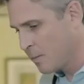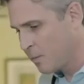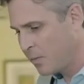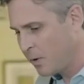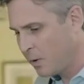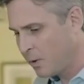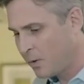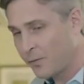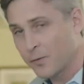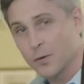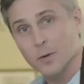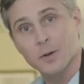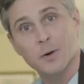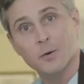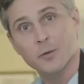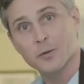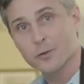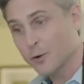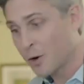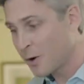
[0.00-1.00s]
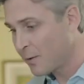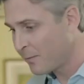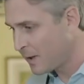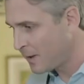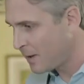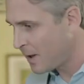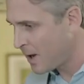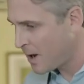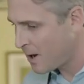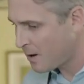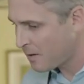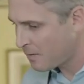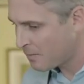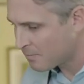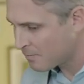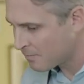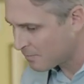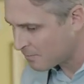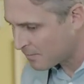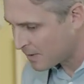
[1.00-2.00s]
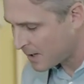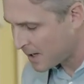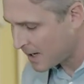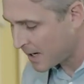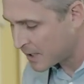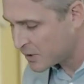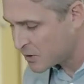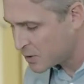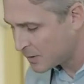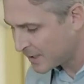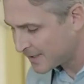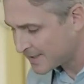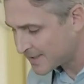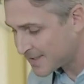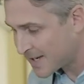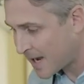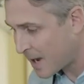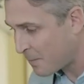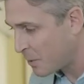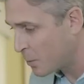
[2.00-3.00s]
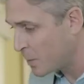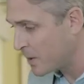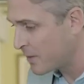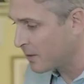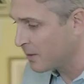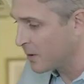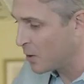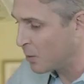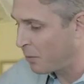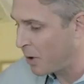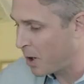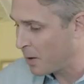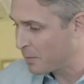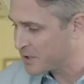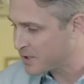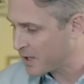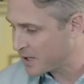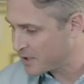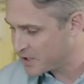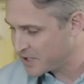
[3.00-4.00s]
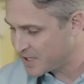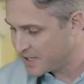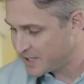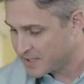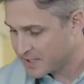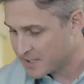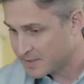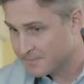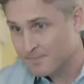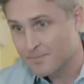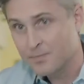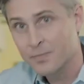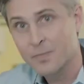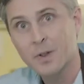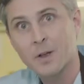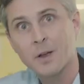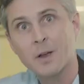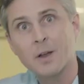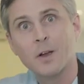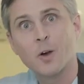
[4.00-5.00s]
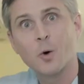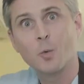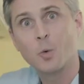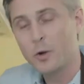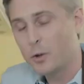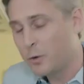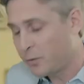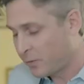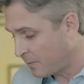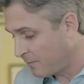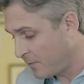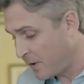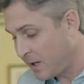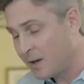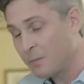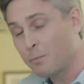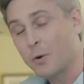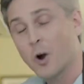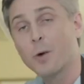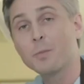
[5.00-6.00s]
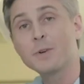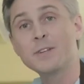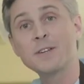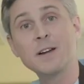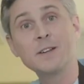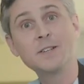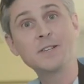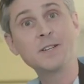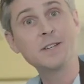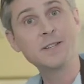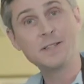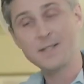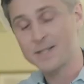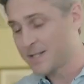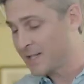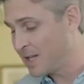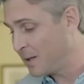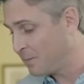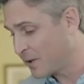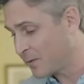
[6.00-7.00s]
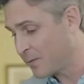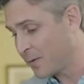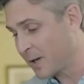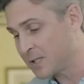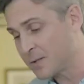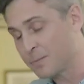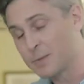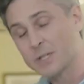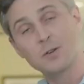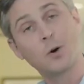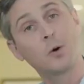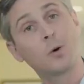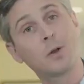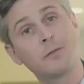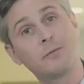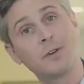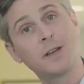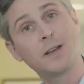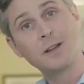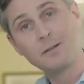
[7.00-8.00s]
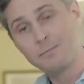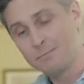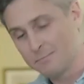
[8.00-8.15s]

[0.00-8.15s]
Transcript: Beautiful little serving there. And I do like to top it with a little Parmesan cheese. We'll use the vegan Parmesan cheese just to keep this recipe totally vegan.